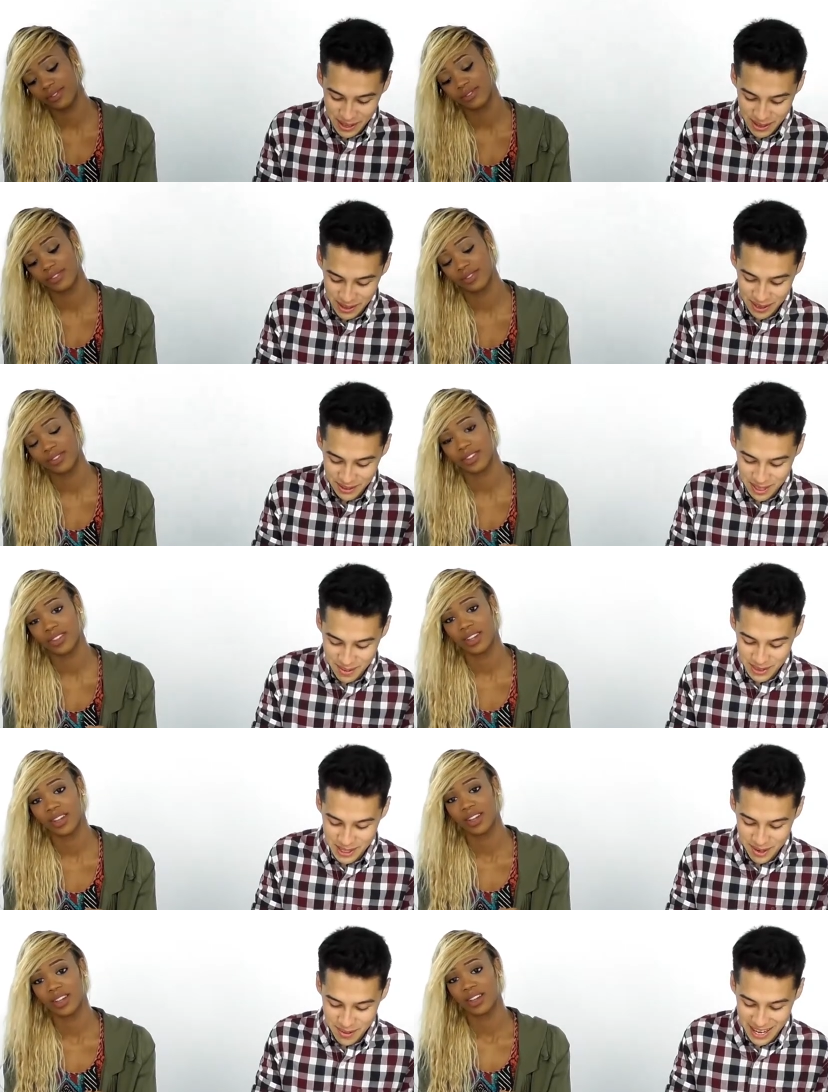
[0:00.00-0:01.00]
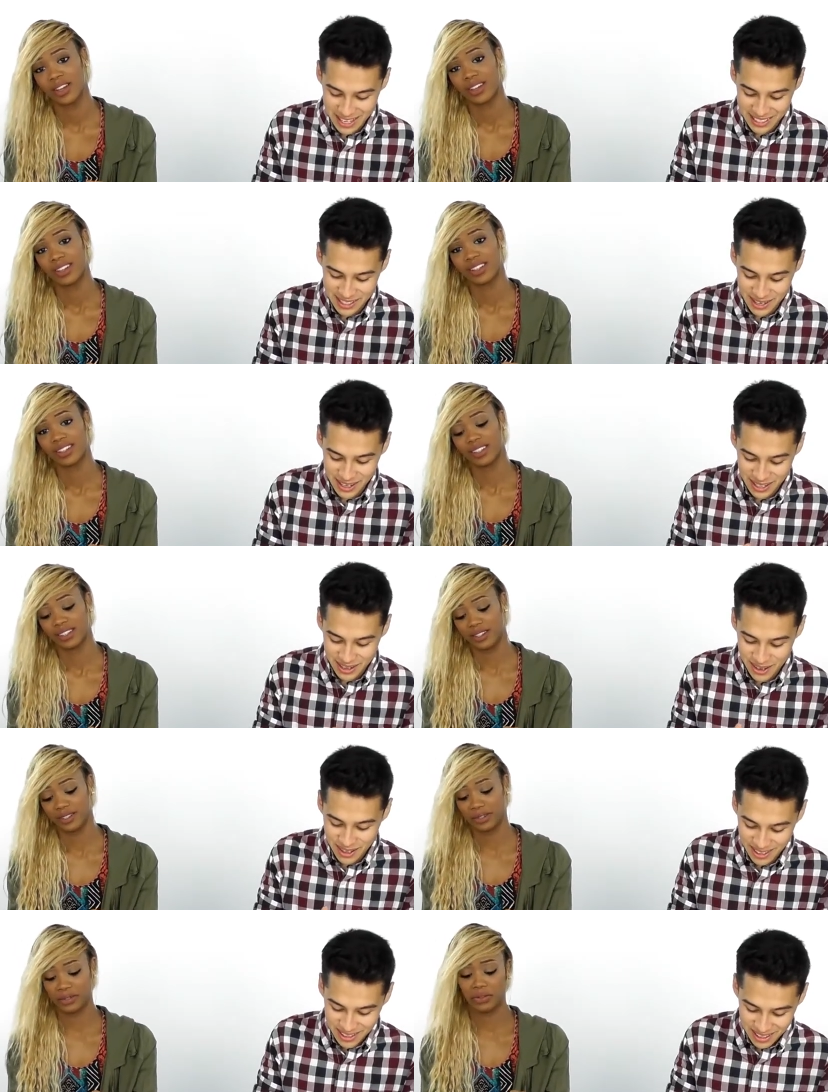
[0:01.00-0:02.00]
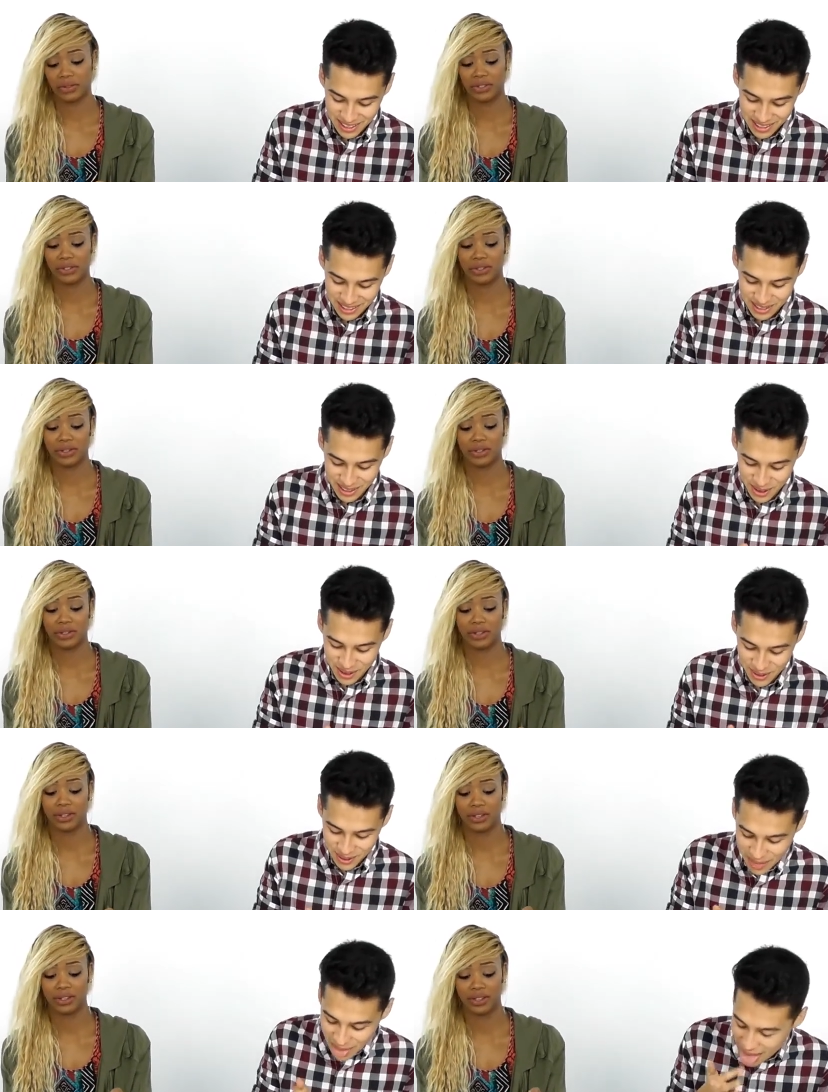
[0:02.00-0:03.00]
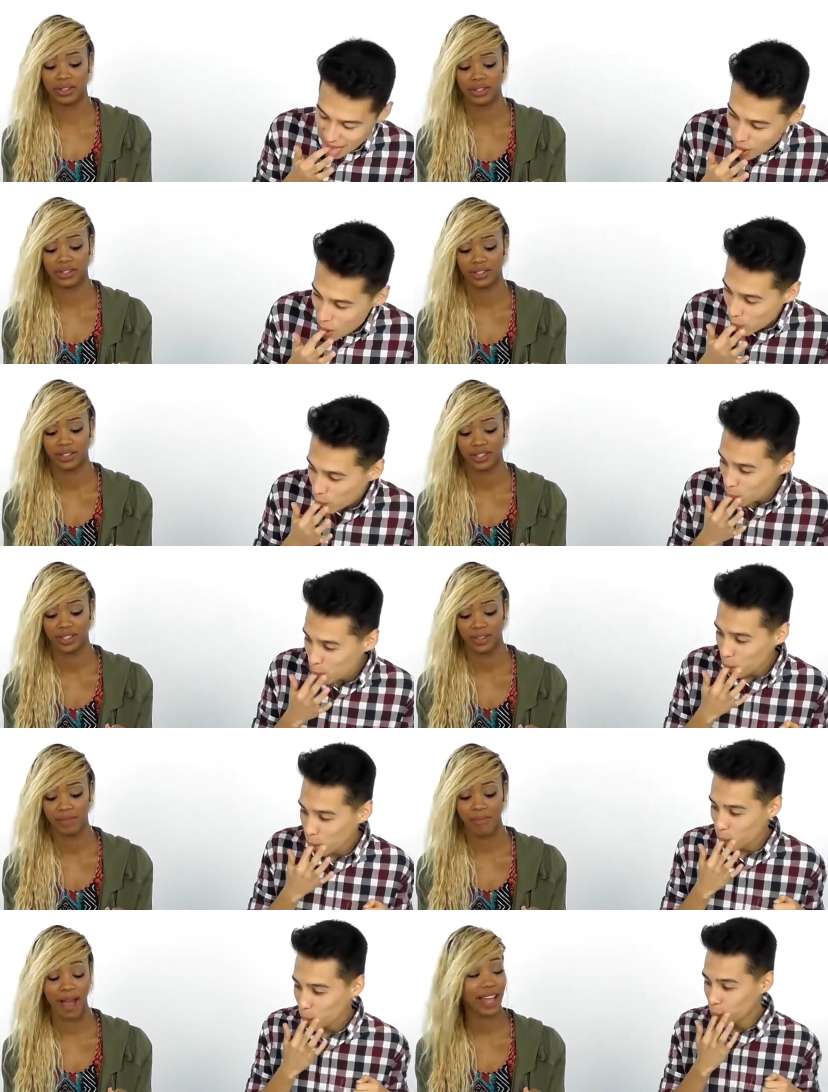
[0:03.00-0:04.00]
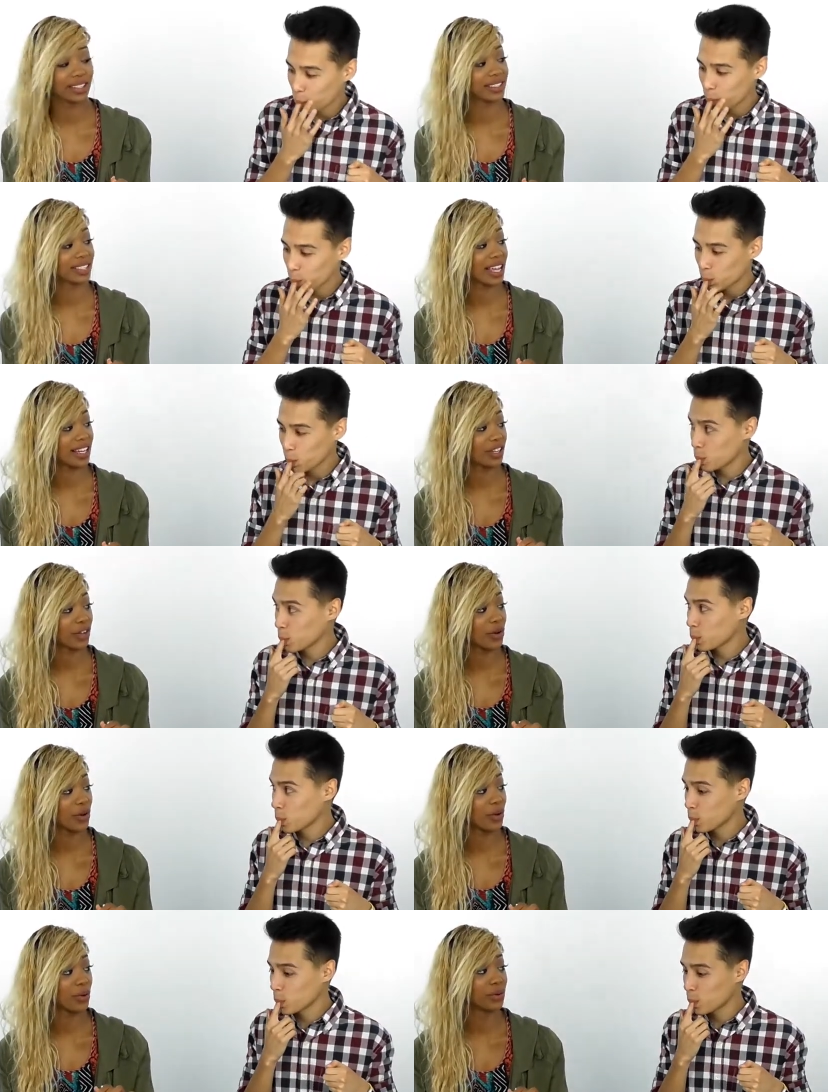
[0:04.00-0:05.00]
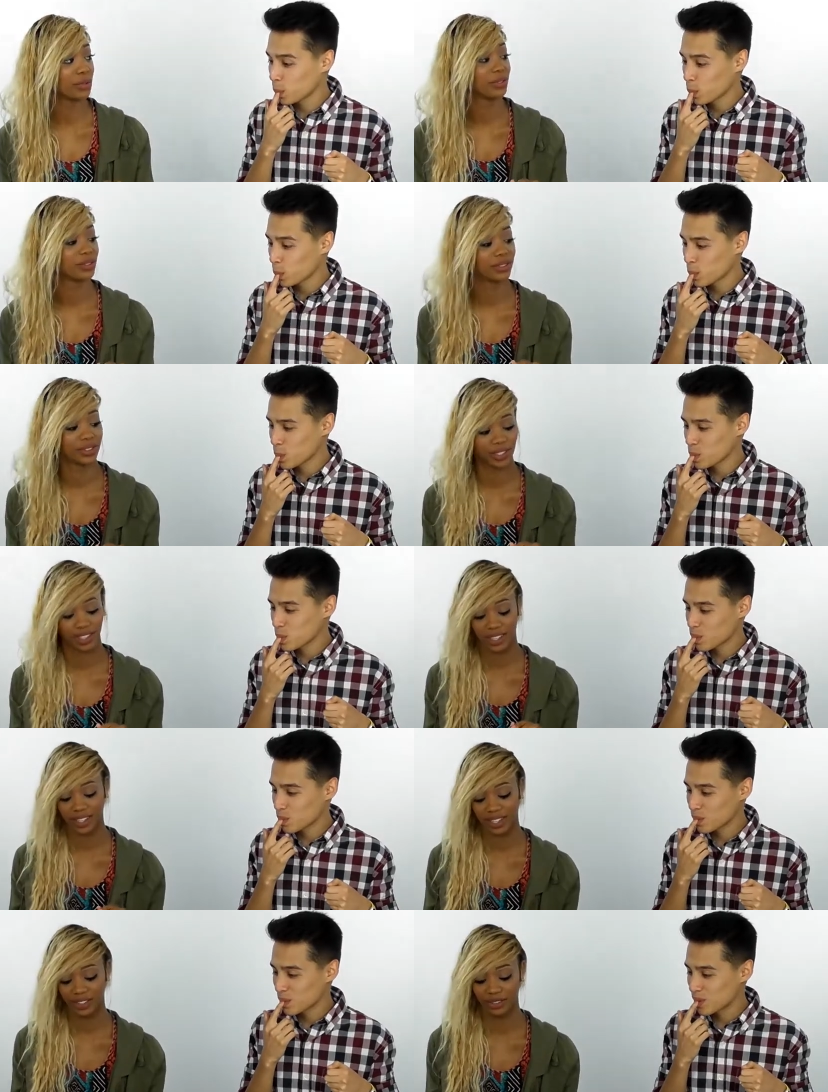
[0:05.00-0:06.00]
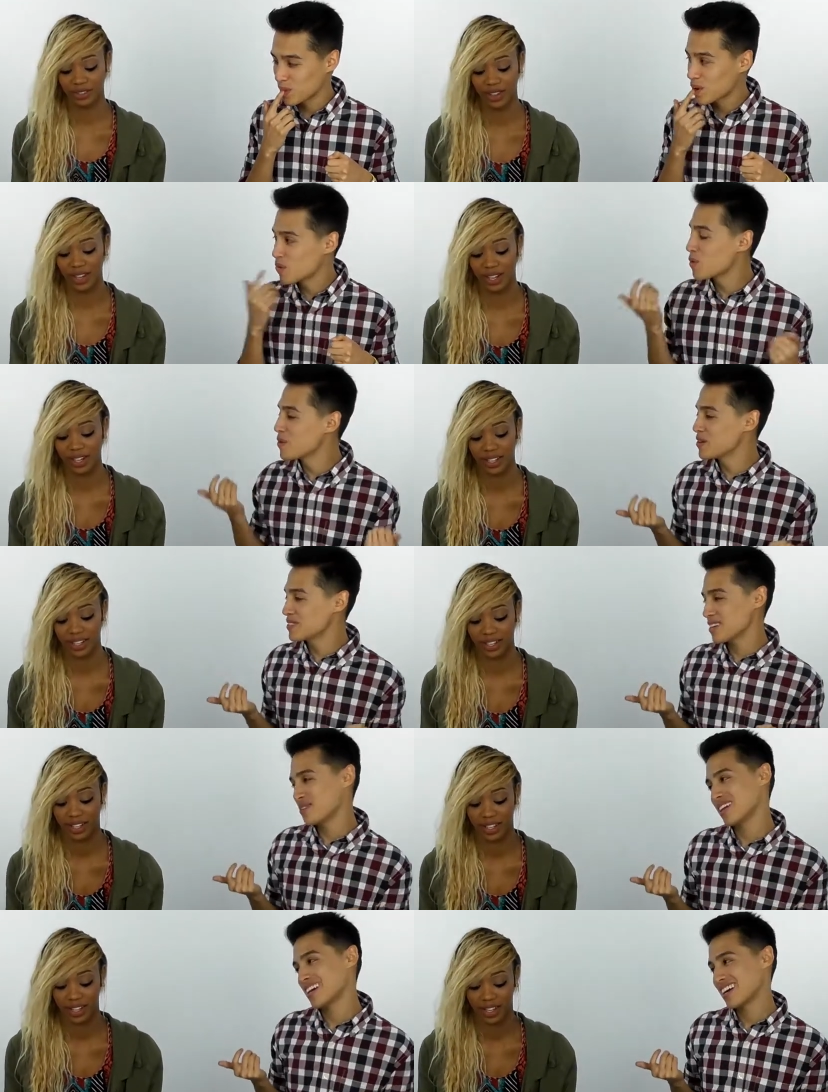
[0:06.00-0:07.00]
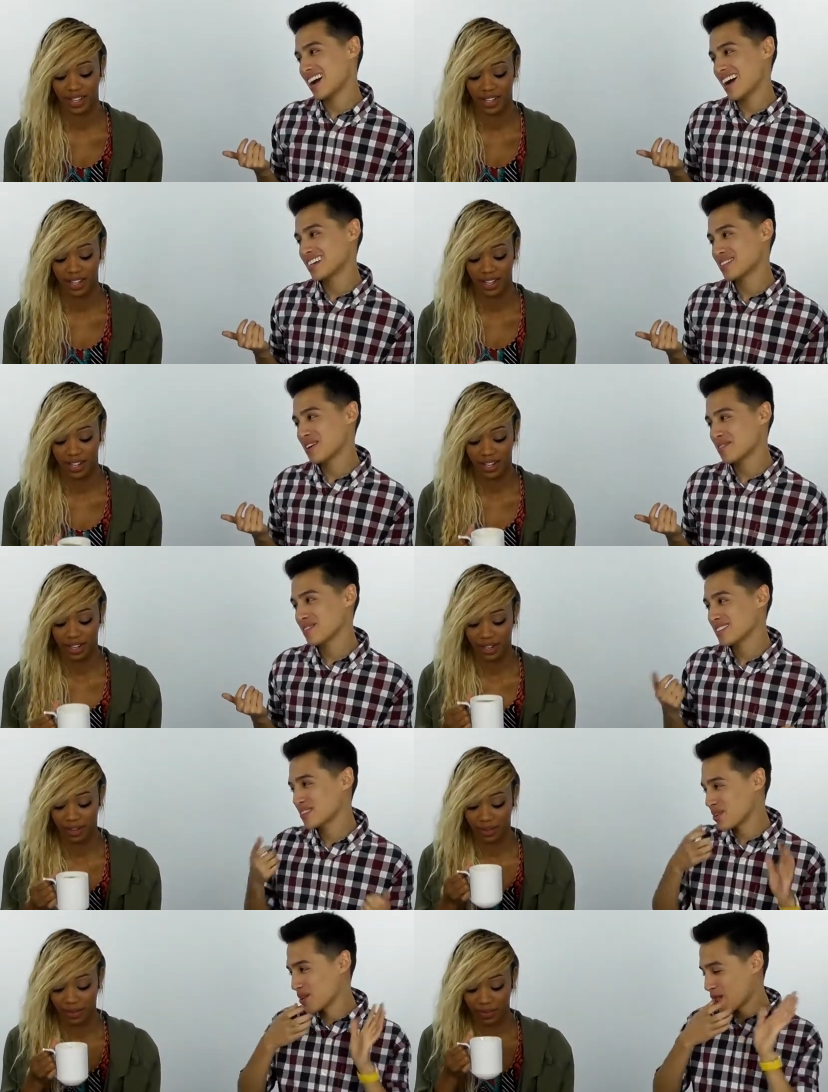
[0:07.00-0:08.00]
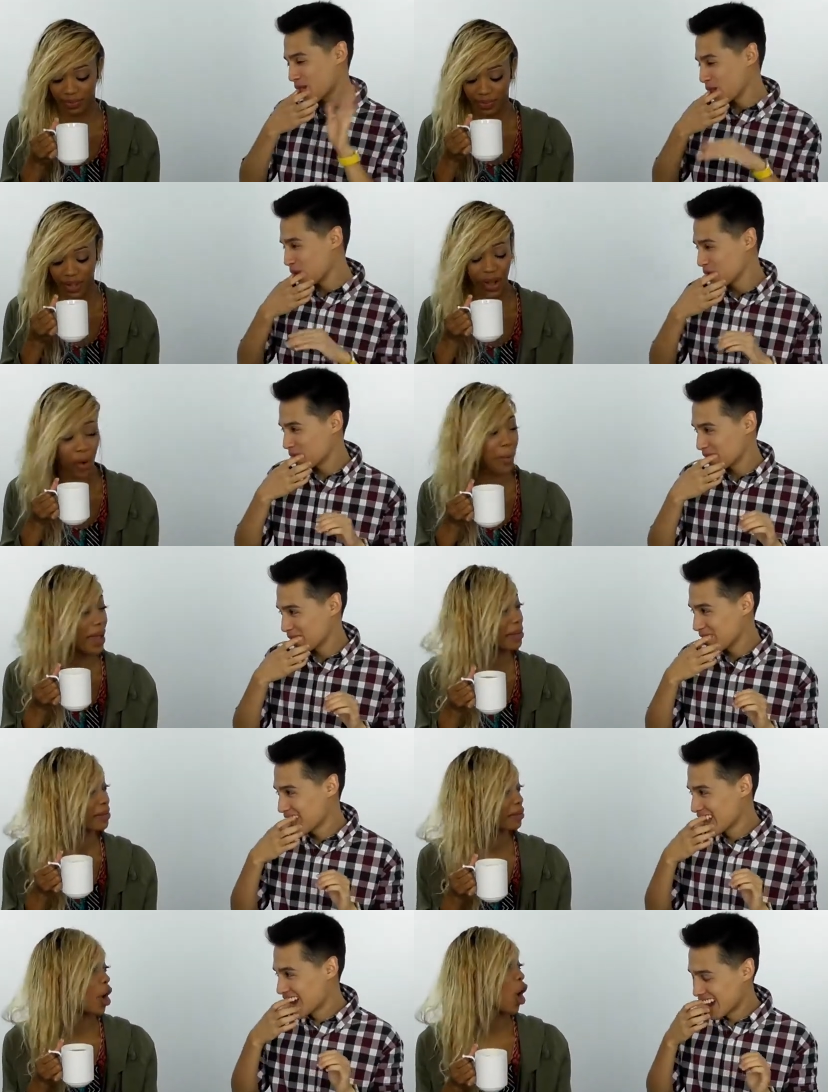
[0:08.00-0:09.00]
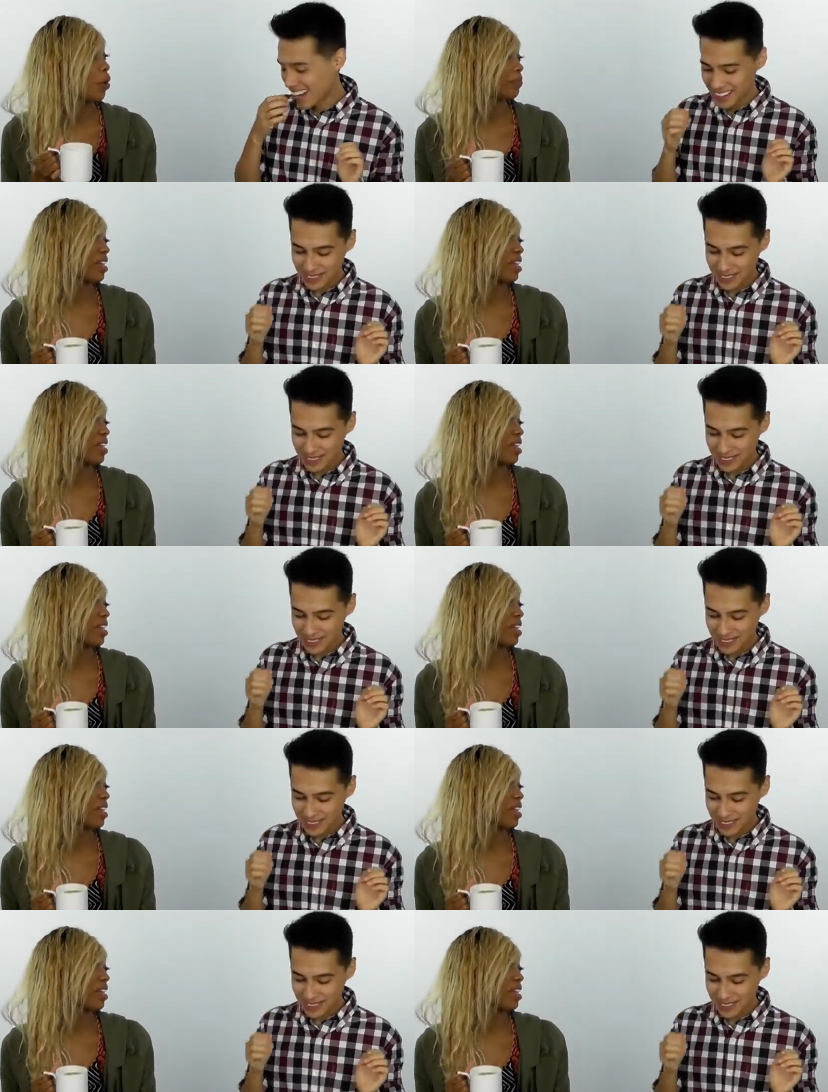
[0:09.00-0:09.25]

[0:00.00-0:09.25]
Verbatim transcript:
Speaker 1: good enough temperature where I can tug it off. So. Mm.
Speaker 2: Mine is kind of cold. Oh. Well, but
Speaker 1: you said you like iced coffee, so. Oh, maybe. Oh.